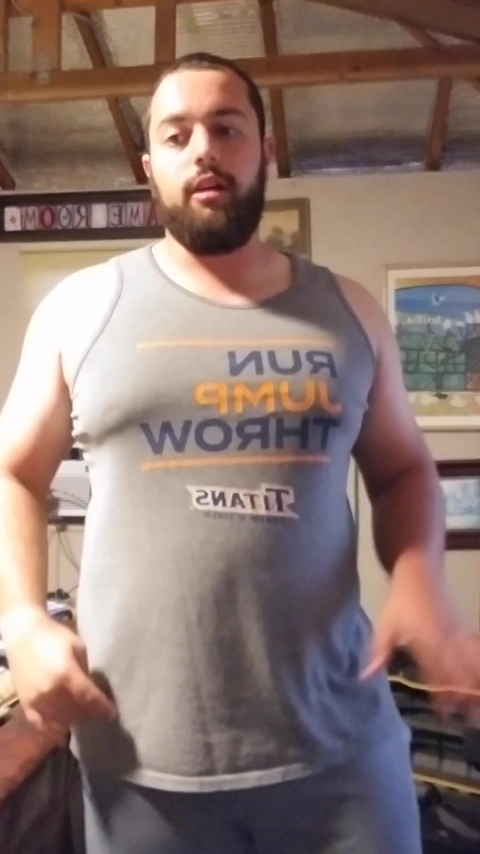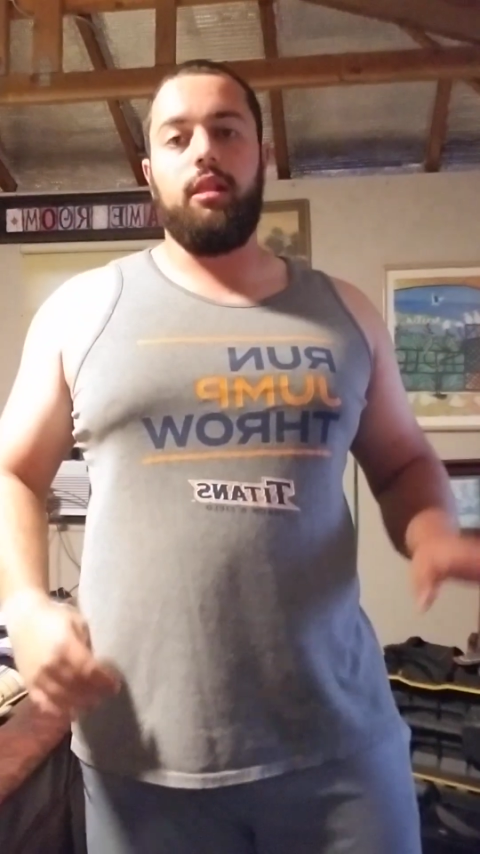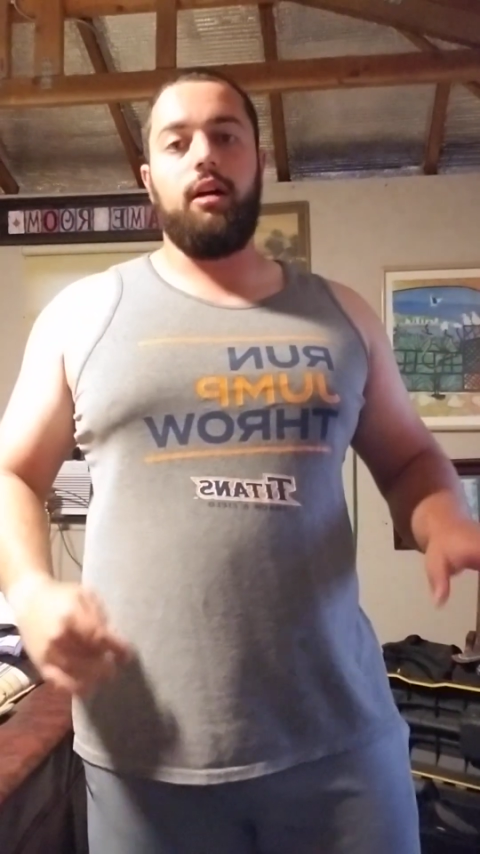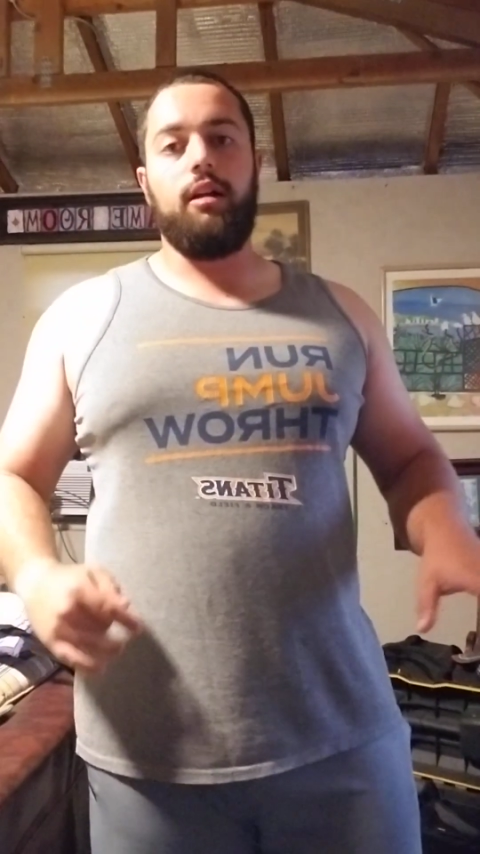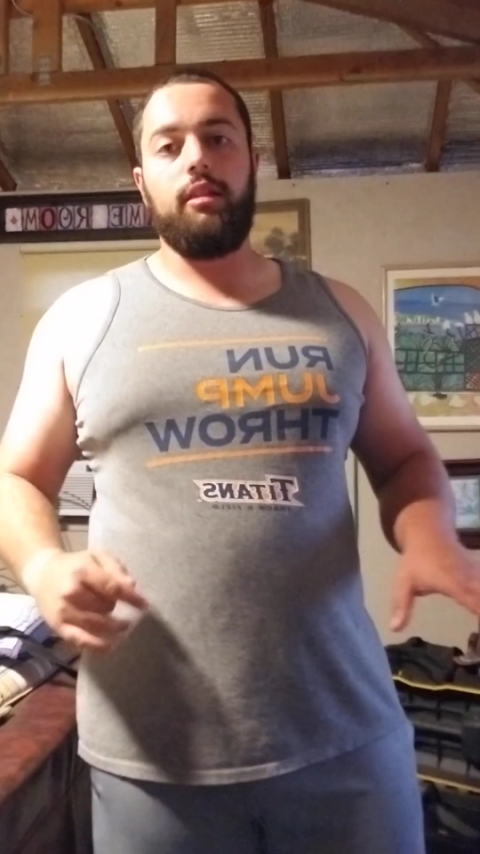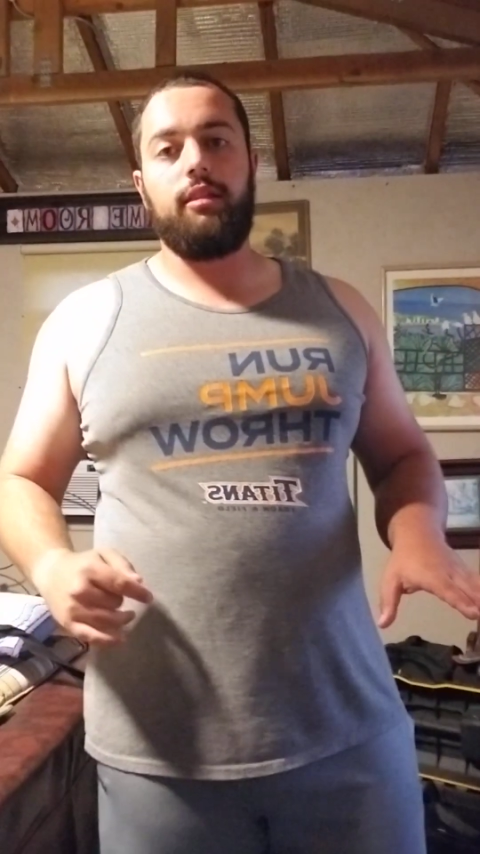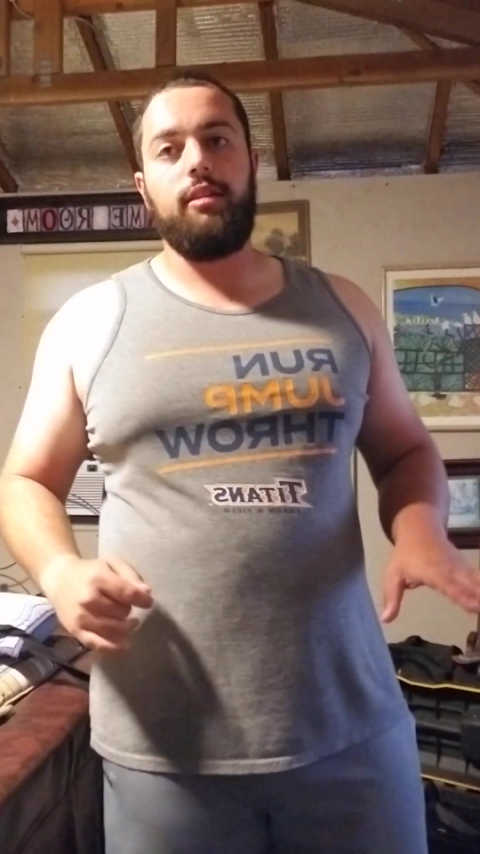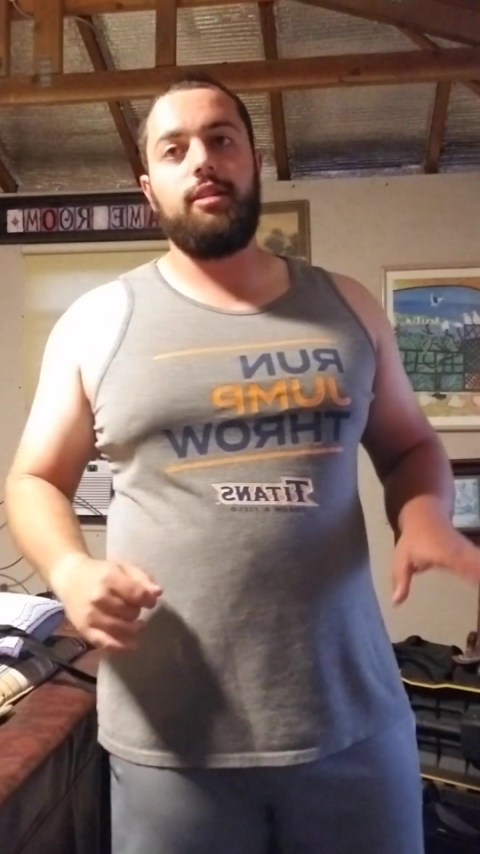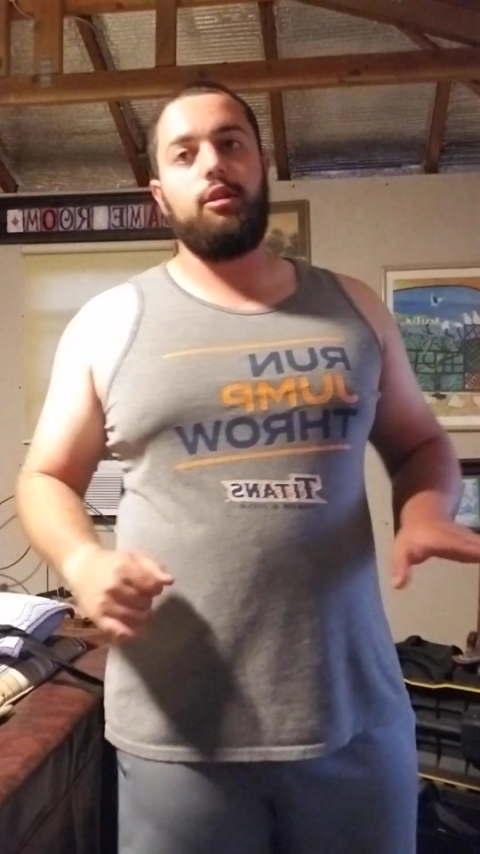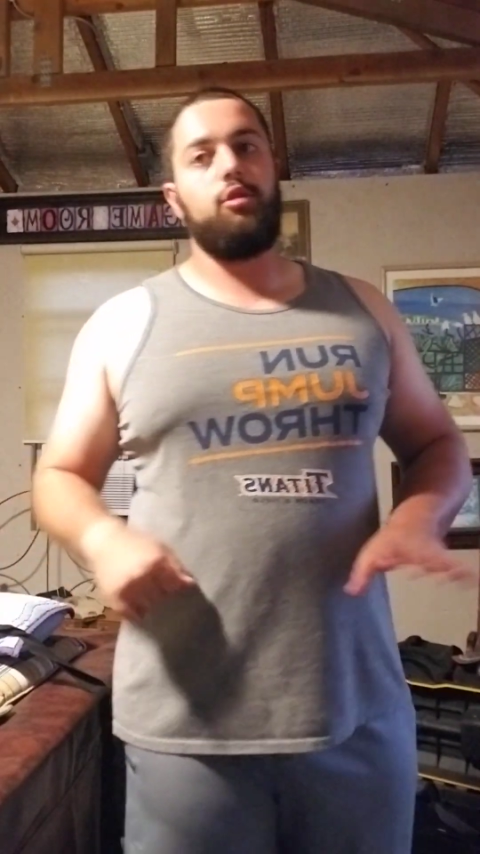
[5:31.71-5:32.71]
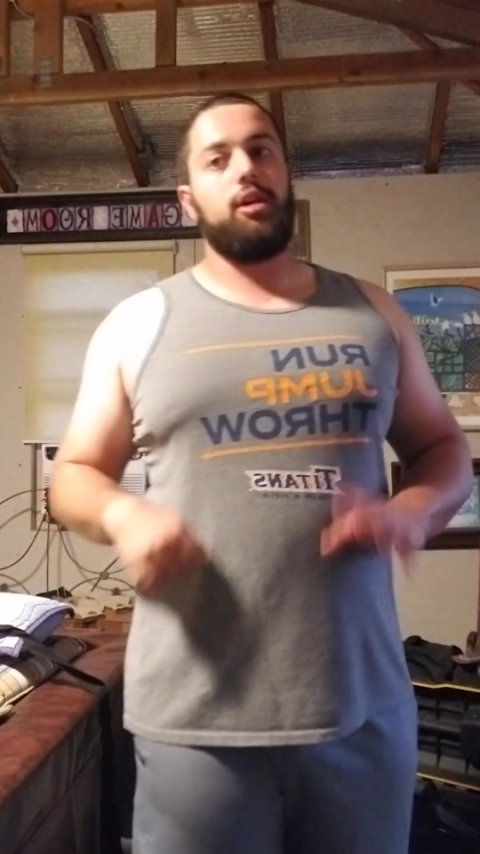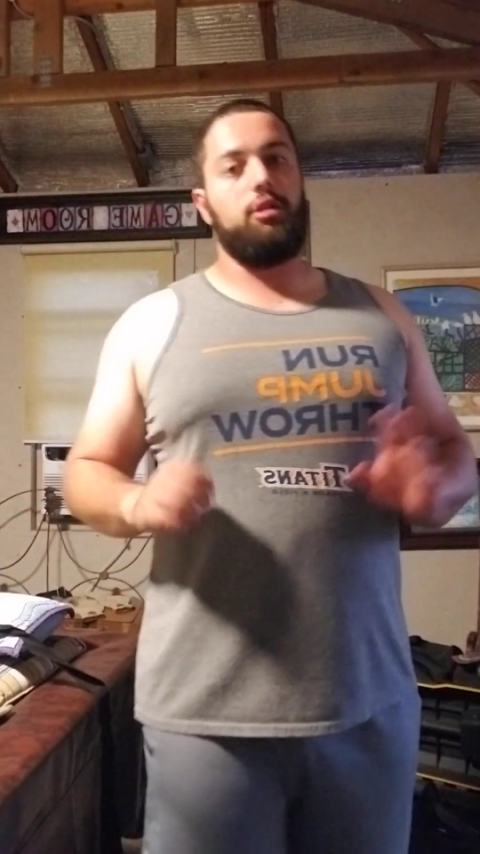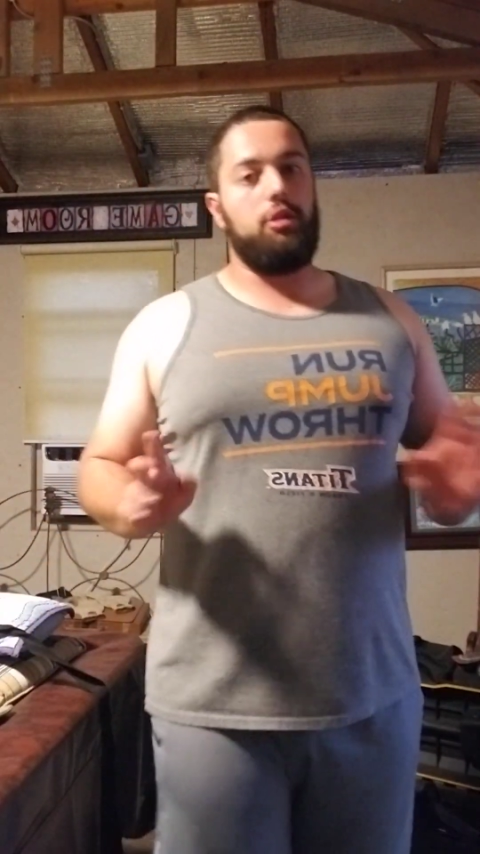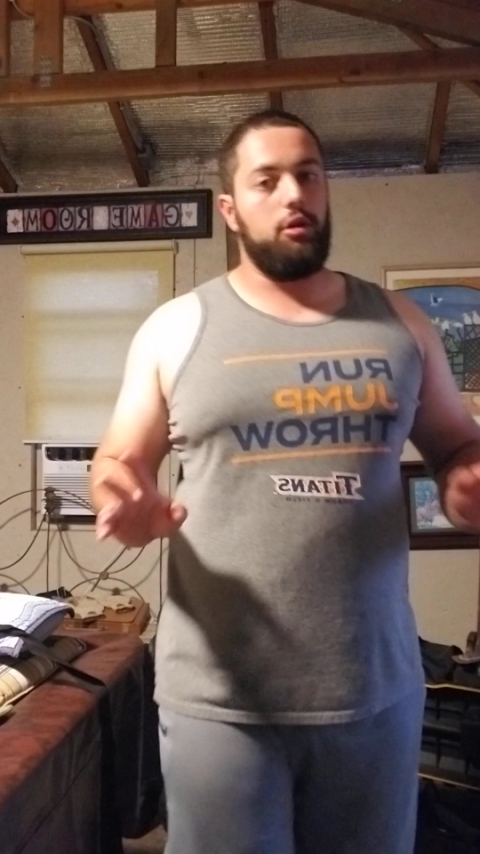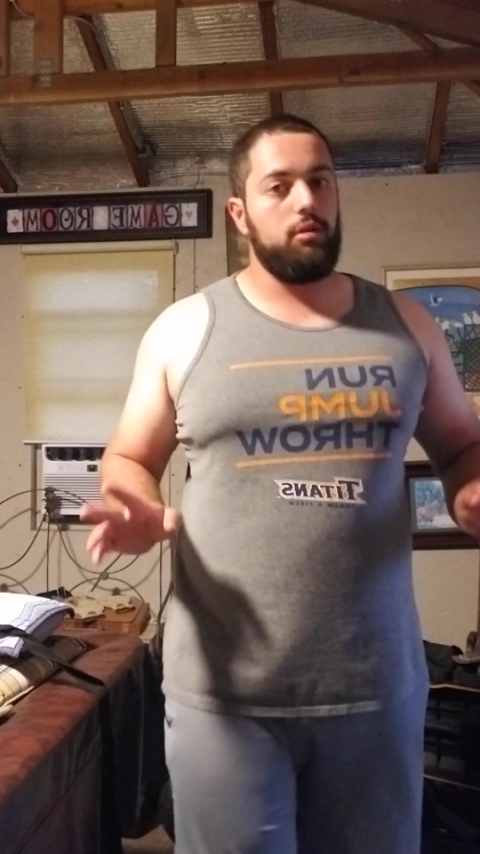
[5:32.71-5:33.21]
lot of things that you can
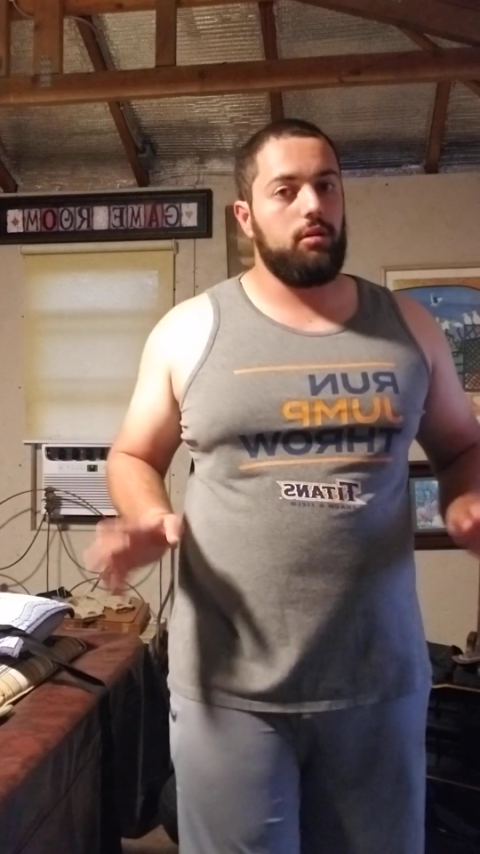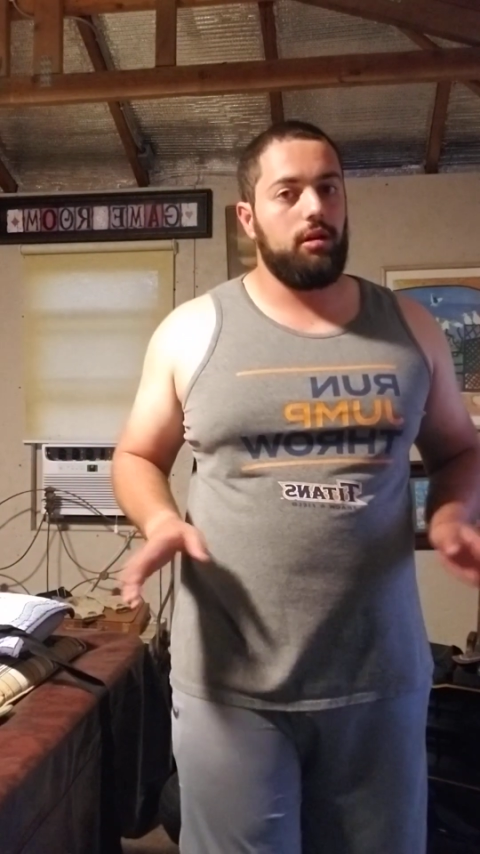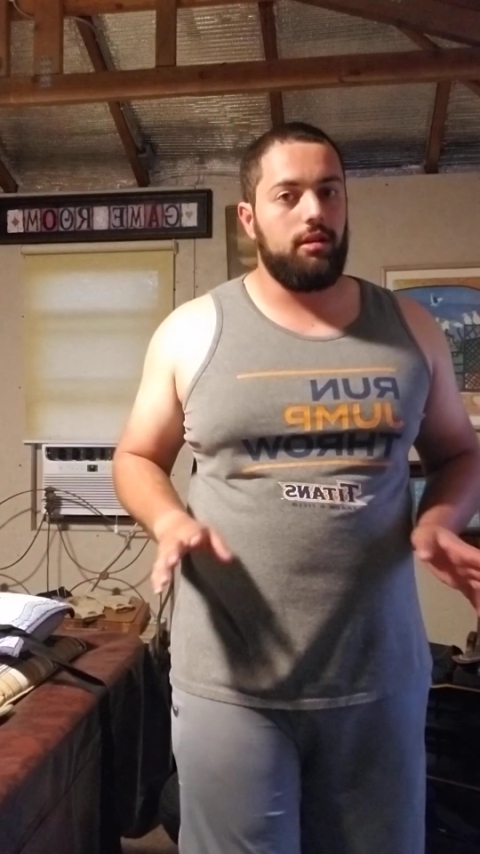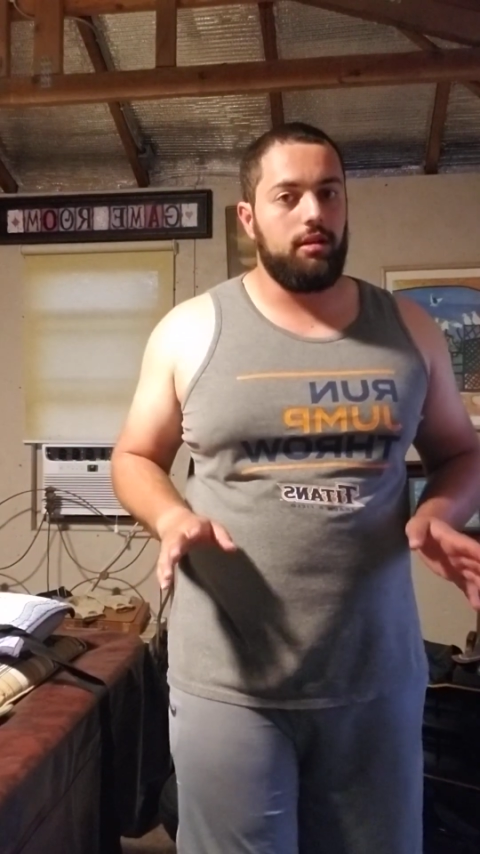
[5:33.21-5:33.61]
do